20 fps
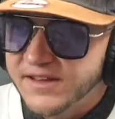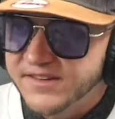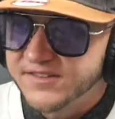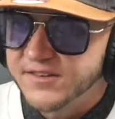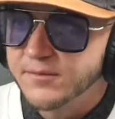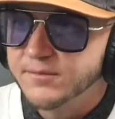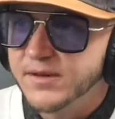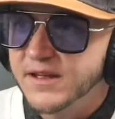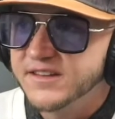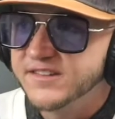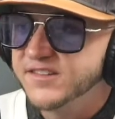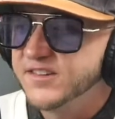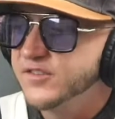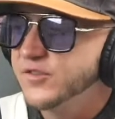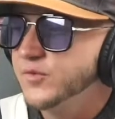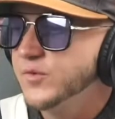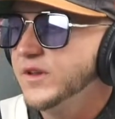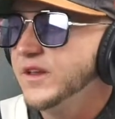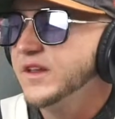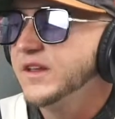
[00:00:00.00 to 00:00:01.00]
place some bets
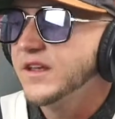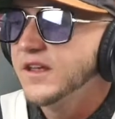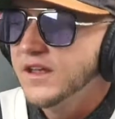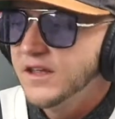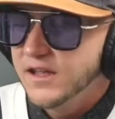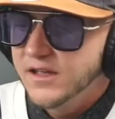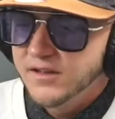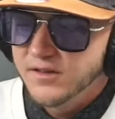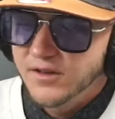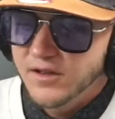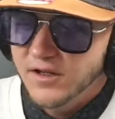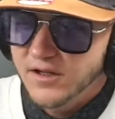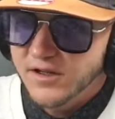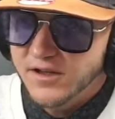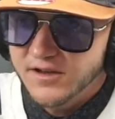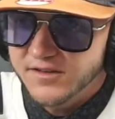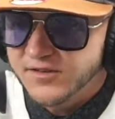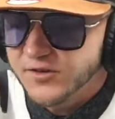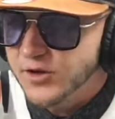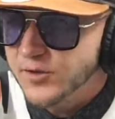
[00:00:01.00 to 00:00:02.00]
this week,
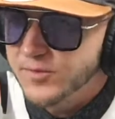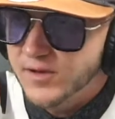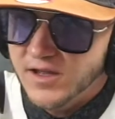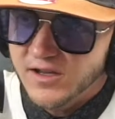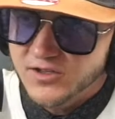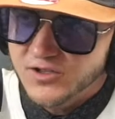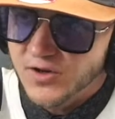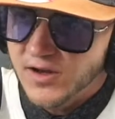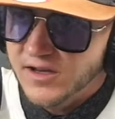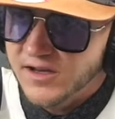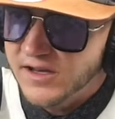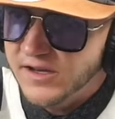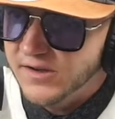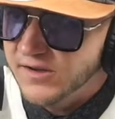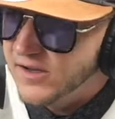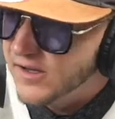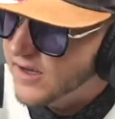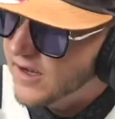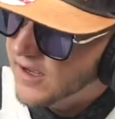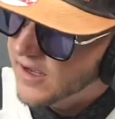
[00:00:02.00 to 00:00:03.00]
It's going to be a trend
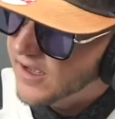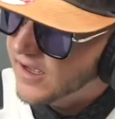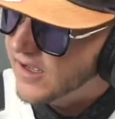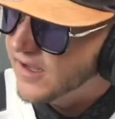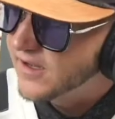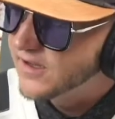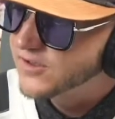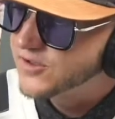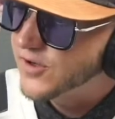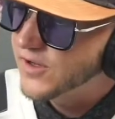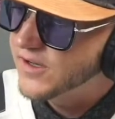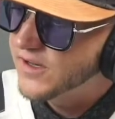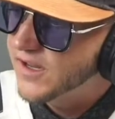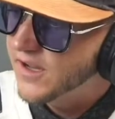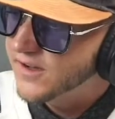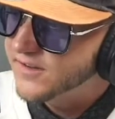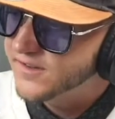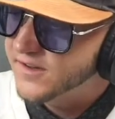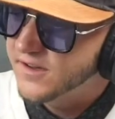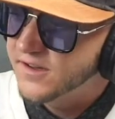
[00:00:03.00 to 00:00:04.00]
here at Trendy
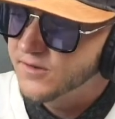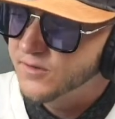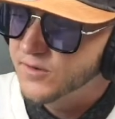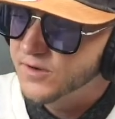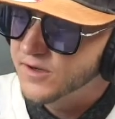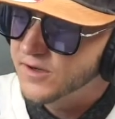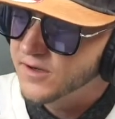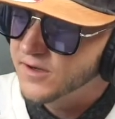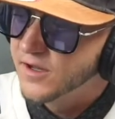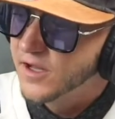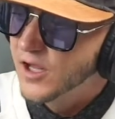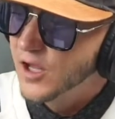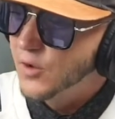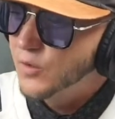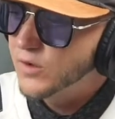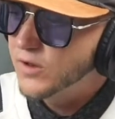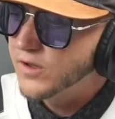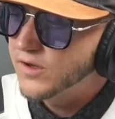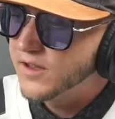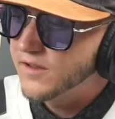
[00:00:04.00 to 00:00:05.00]
Husky where
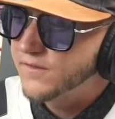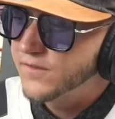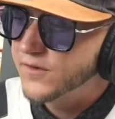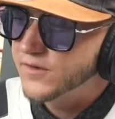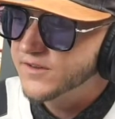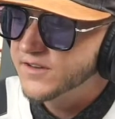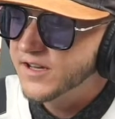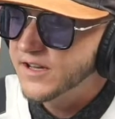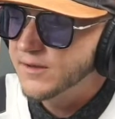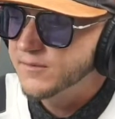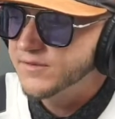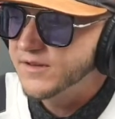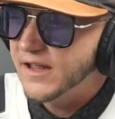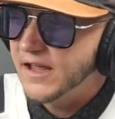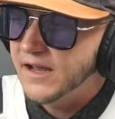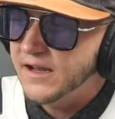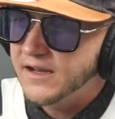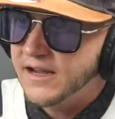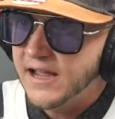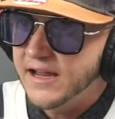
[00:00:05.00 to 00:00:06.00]
we're looking for teams
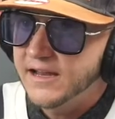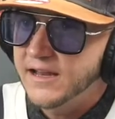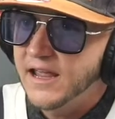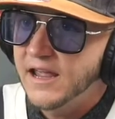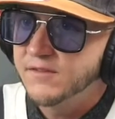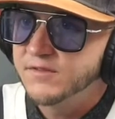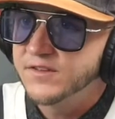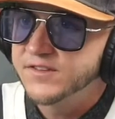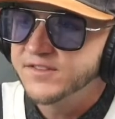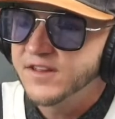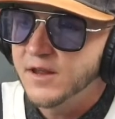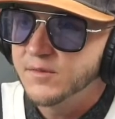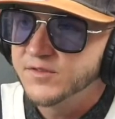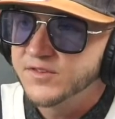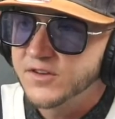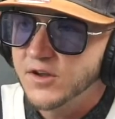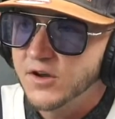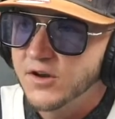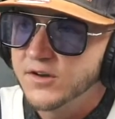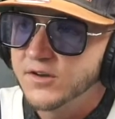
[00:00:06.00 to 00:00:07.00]
that kind of have the same
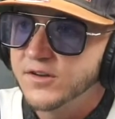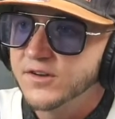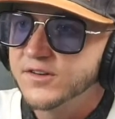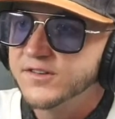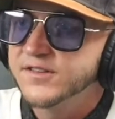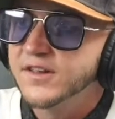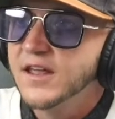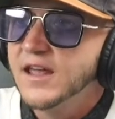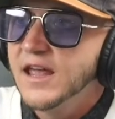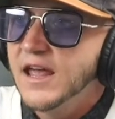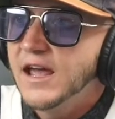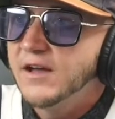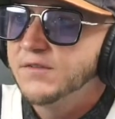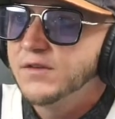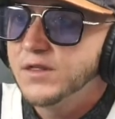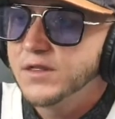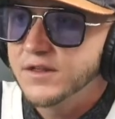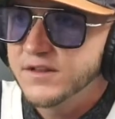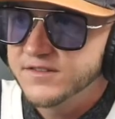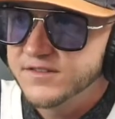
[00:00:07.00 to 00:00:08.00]
starters,
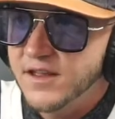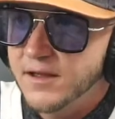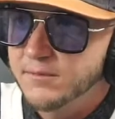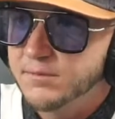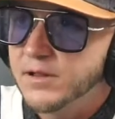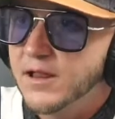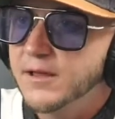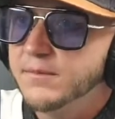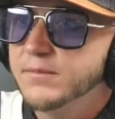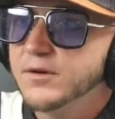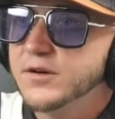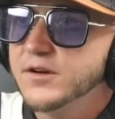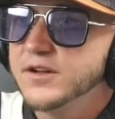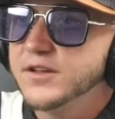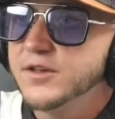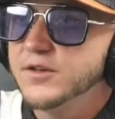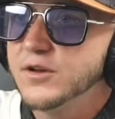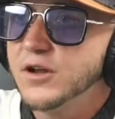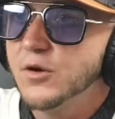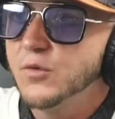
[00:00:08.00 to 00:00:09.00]
everything, same
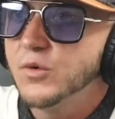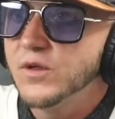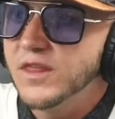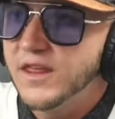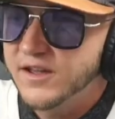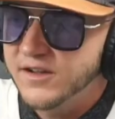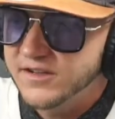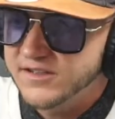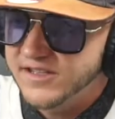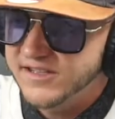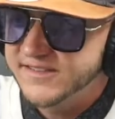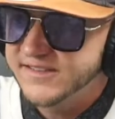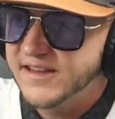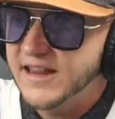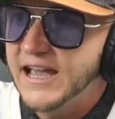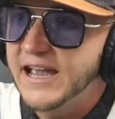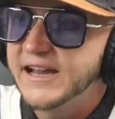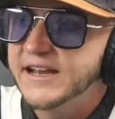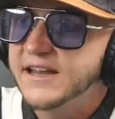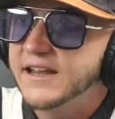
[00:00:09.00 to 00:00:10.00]
playbook, where they could just
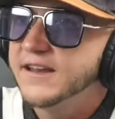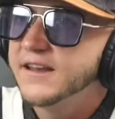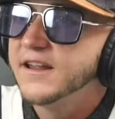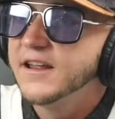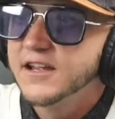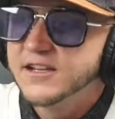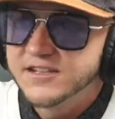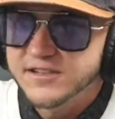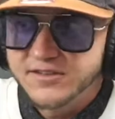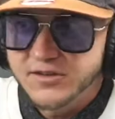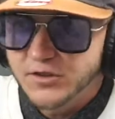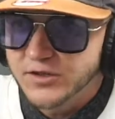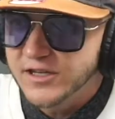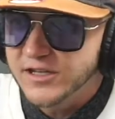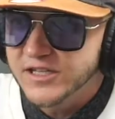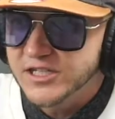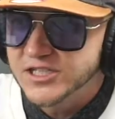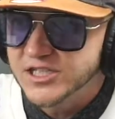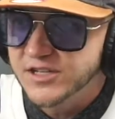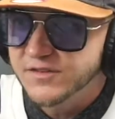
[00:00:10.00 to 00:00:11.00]
slide in. Just look
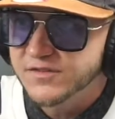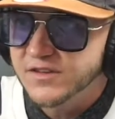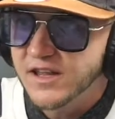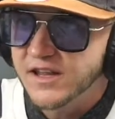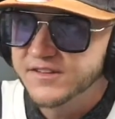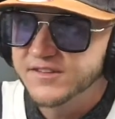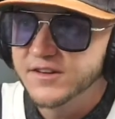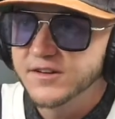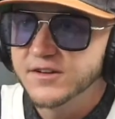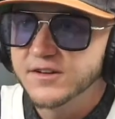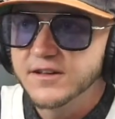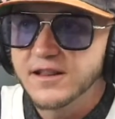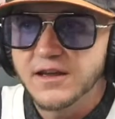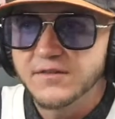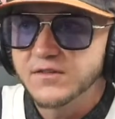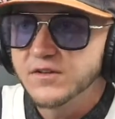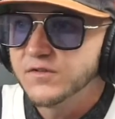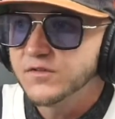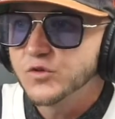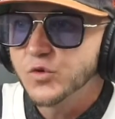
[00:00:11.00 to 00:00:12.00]
at the Chiefs last year.
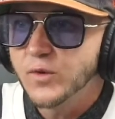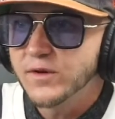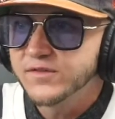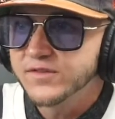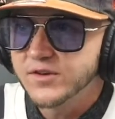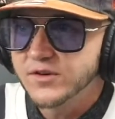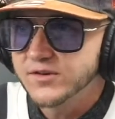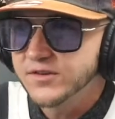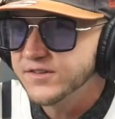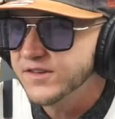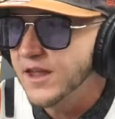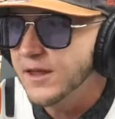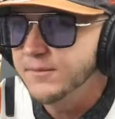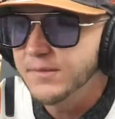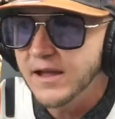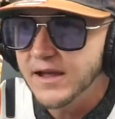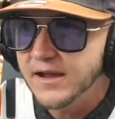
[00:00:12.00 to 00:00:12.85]
11 of 12 starters came